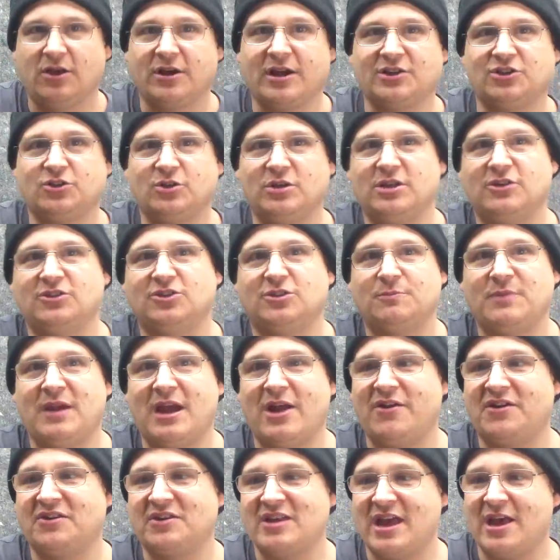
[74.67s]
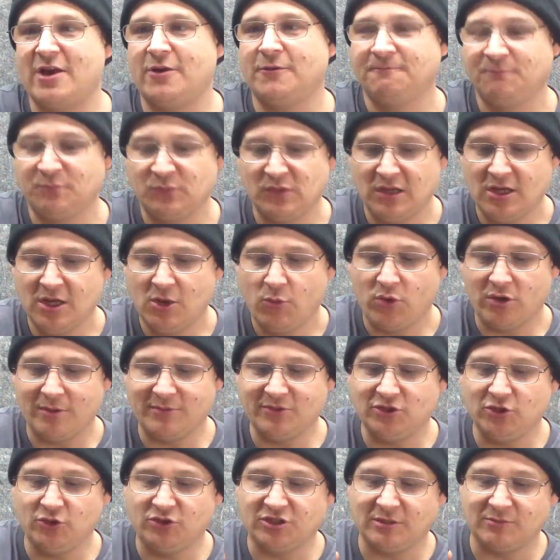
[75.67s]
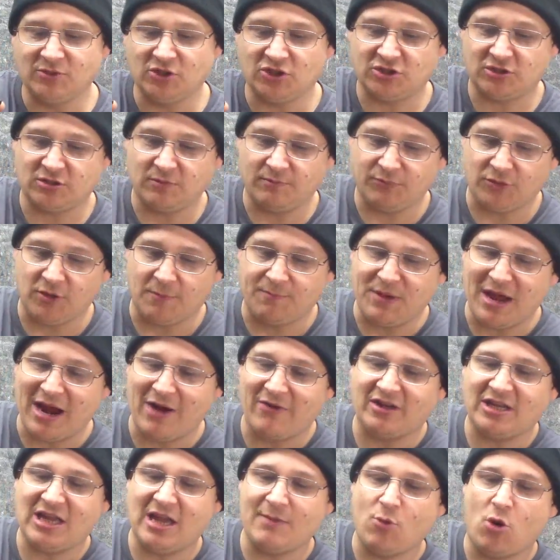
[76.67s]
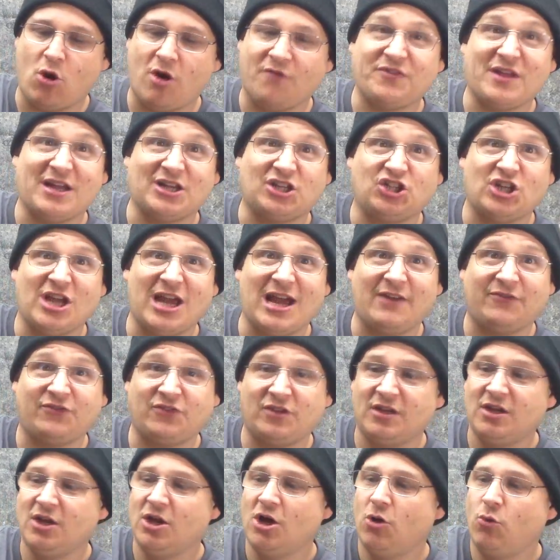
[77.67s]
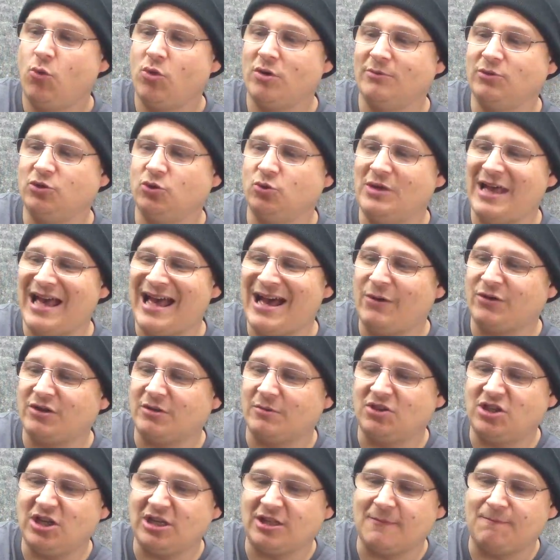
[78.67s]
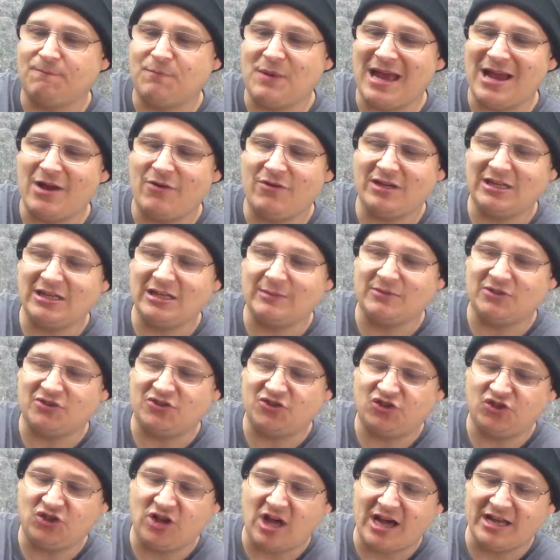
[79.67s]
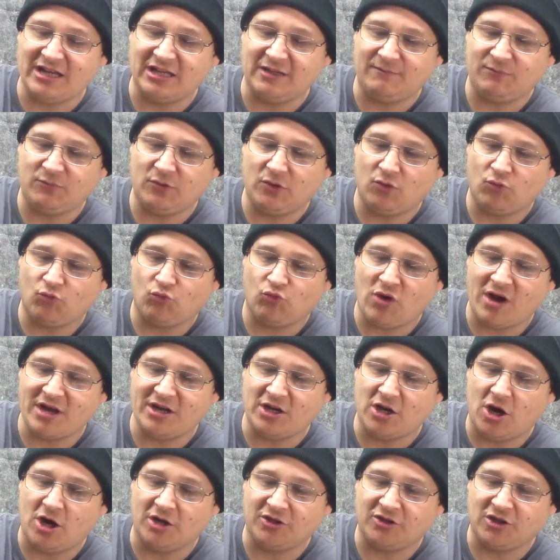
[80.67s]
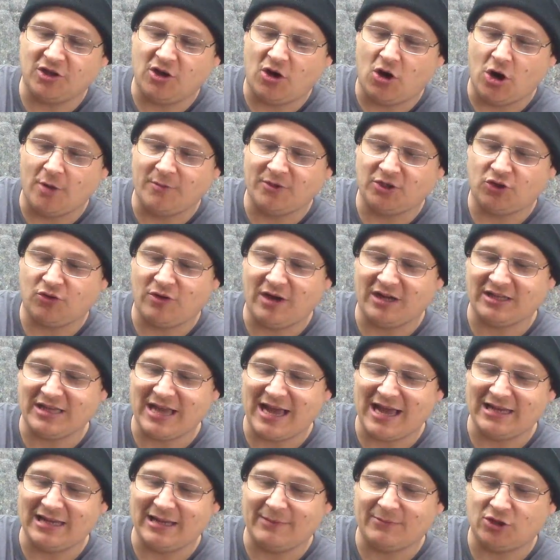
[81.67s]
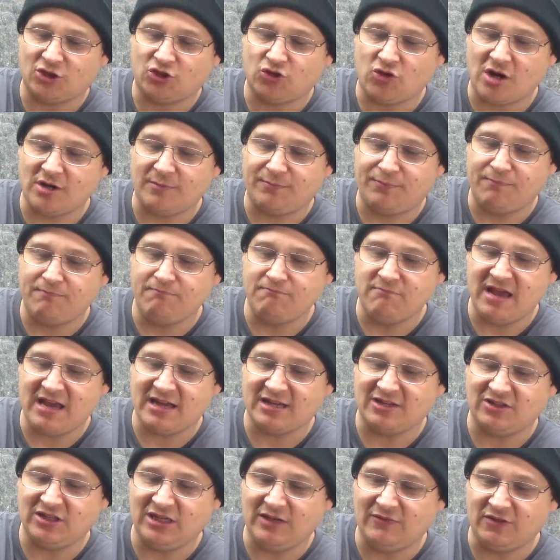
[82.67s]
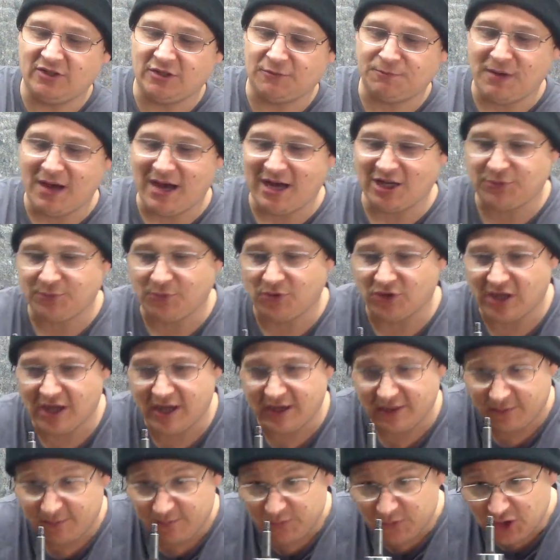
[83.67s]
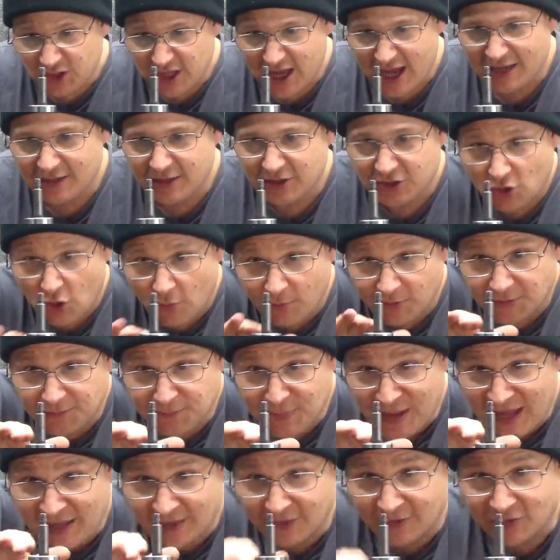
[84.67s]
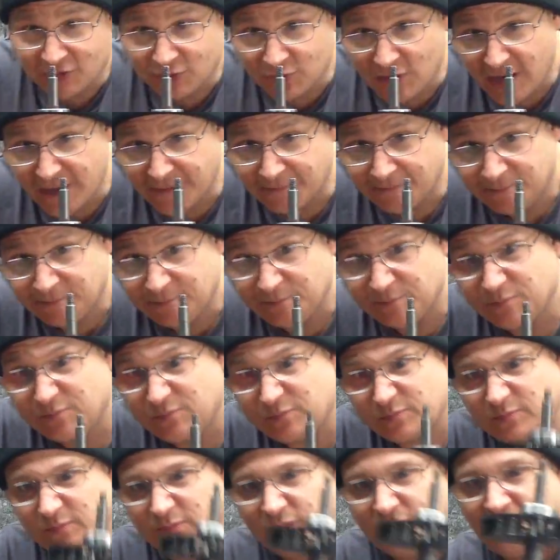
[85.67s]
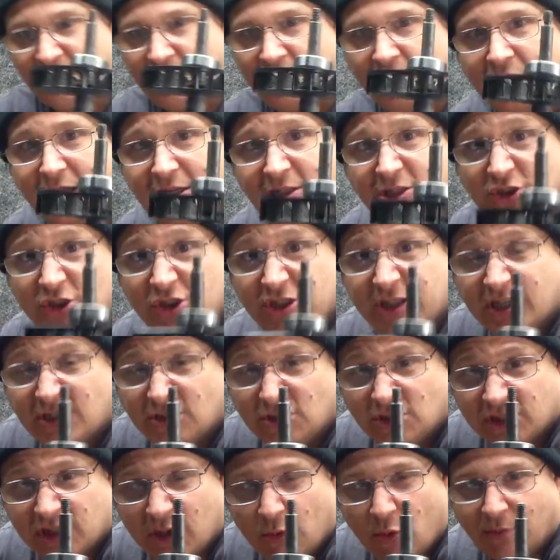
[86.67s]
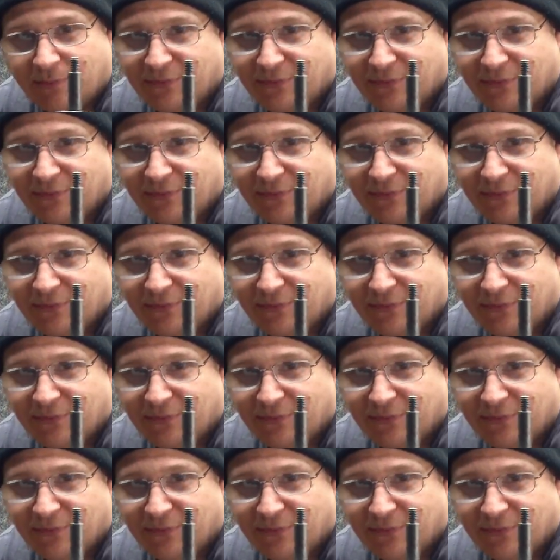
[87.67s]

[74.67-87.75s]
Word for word: Okay, so here's the bearing now. What I'm going to do is I'm just, the bearing came off that shaft. What I'm going to do now is I'm going to take the bearing and I'm going to slide it right onto the armature like that. And I'm going to try to make it as even as possible, guys. Okay? that is almost balanced, right? I'll let you take a look at that.